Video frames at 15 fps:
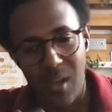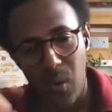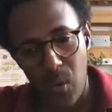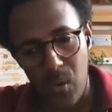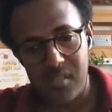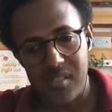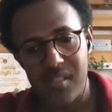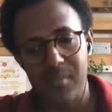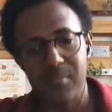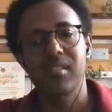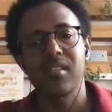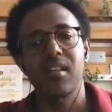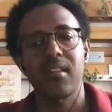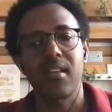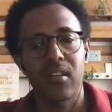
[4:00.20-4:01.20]
the concepts
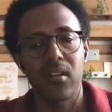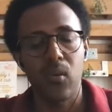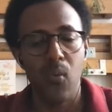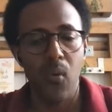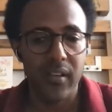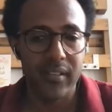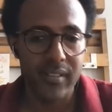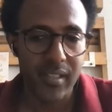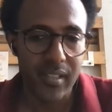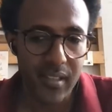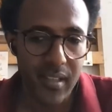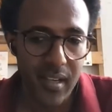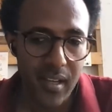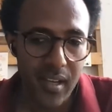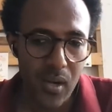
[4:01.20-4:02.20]
that are required are
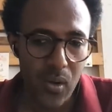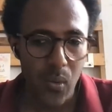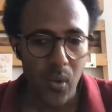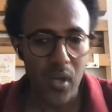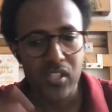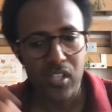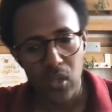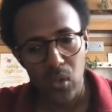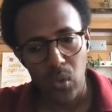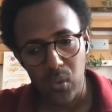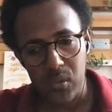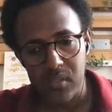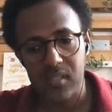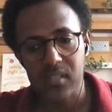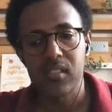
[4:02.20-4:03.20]
quite a
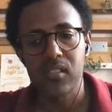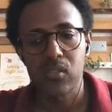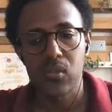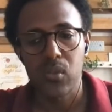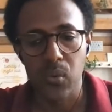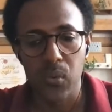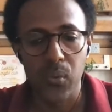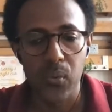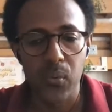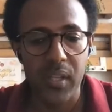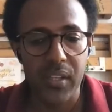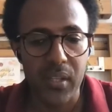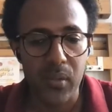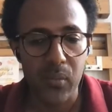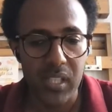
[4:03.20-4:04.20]
lot. So I
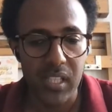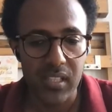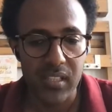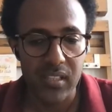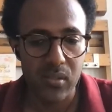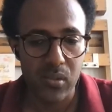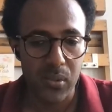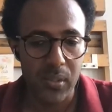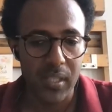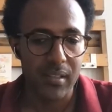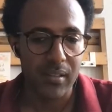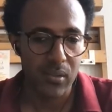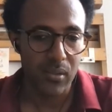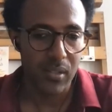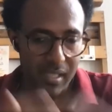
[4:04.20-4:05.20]
think we needed to,
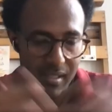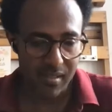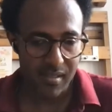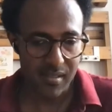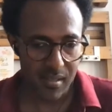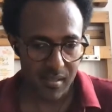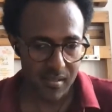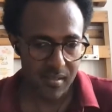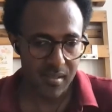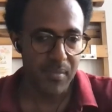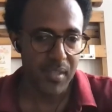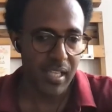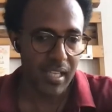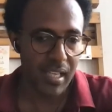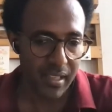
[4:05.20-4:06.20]
to get
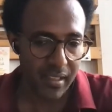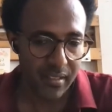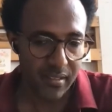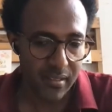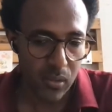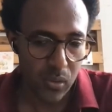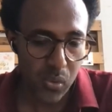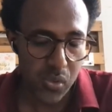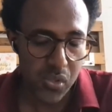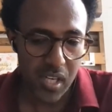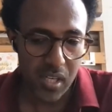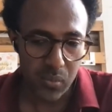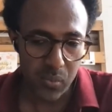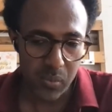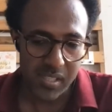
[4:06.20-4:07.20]
something like, you know, to
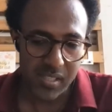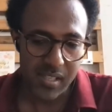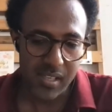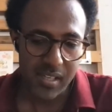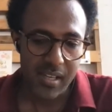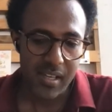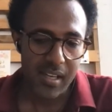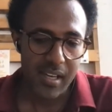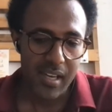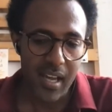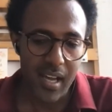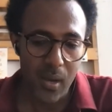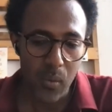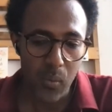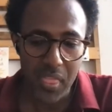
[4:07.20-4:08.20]
start with
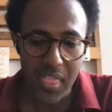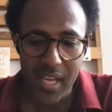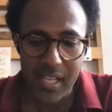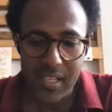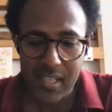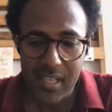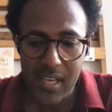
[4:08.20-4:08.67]
uh, with that.